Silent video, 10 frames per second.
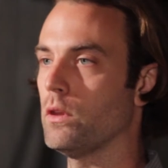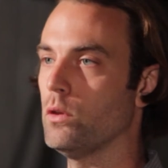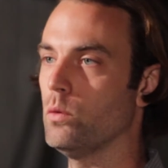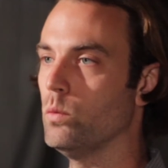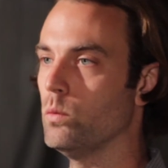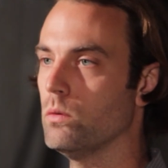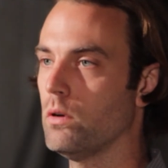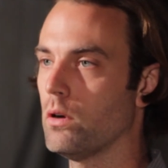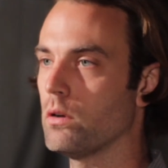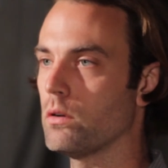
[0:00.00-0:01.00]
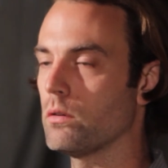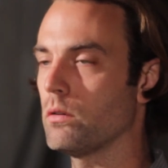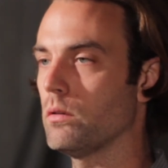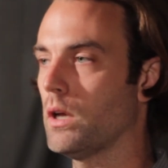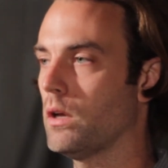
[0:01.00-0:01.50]
that you are
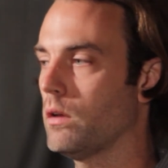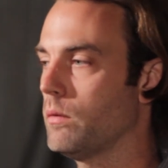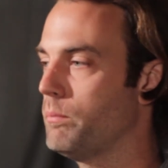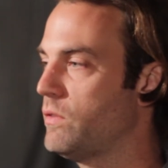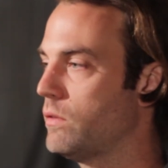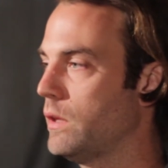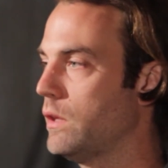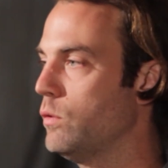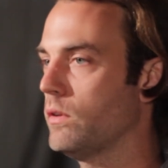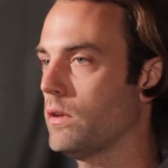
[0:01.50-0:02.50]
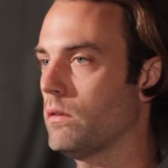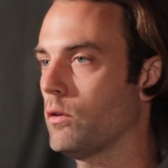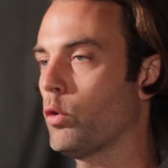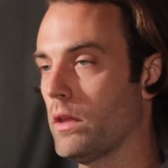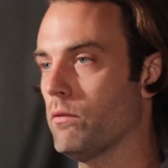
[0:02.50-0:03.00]
basically
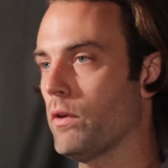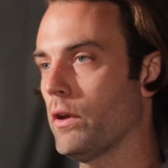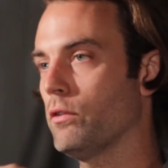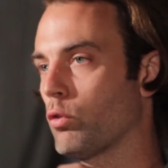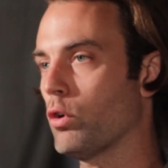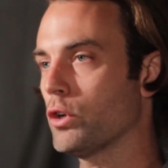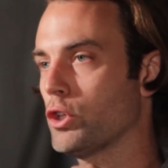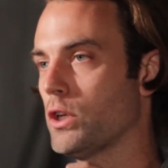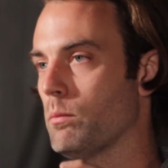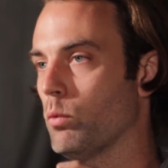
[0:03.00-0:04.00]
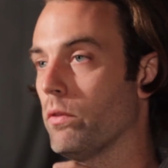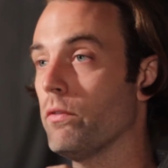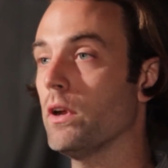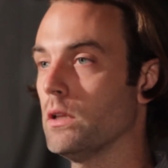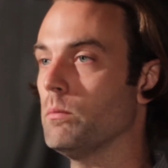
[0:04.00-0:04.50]
creating a very strong shape with
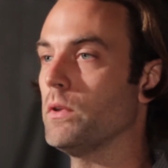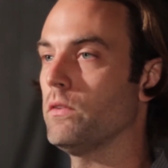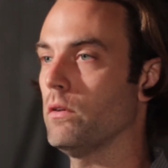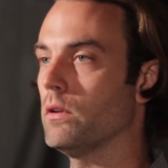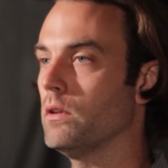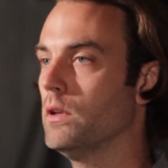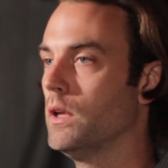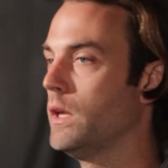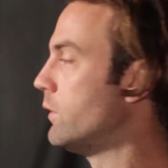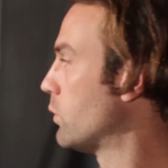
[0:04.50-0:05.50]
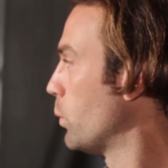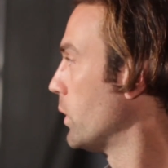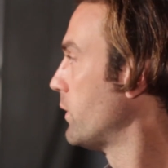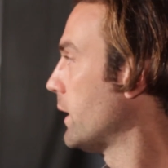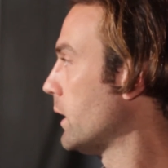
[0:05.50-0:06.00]
very little material. And so
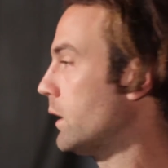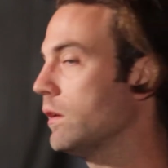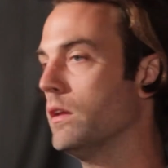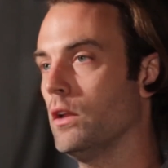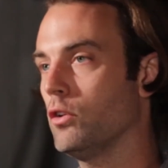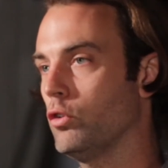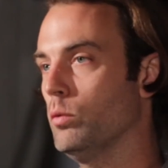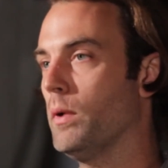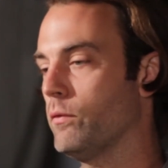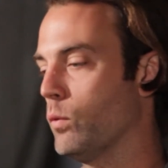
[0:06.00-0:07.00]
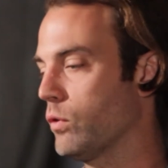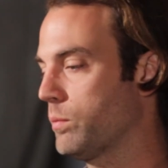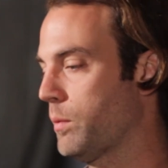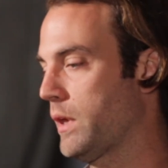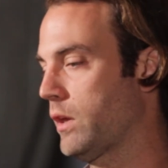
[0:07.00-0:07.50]
we're taking
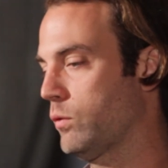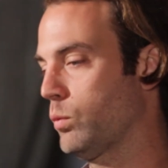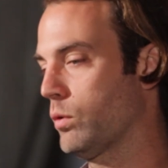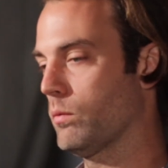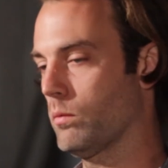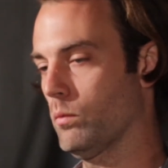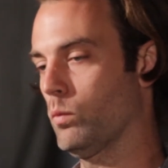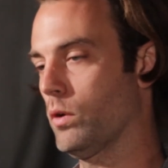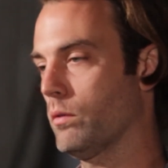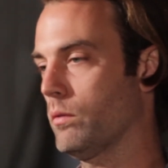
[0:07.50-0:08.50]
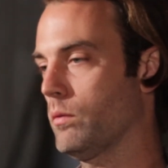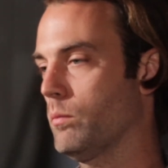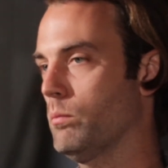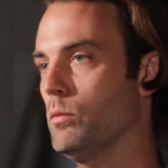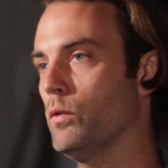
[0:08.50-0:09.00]
2x4s, but because we're
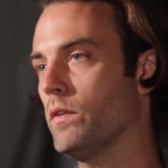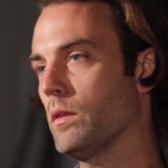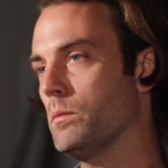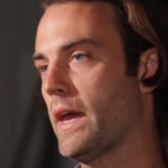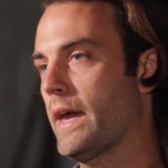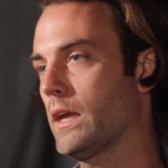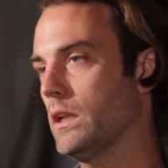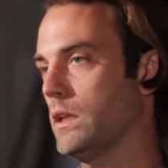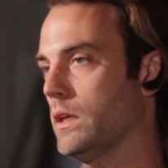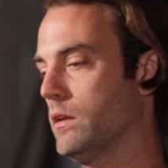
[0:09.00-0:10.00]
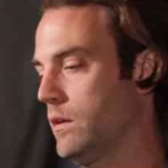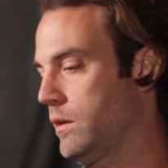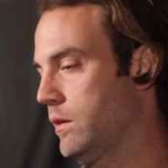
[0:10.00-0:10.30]
moving them diagonally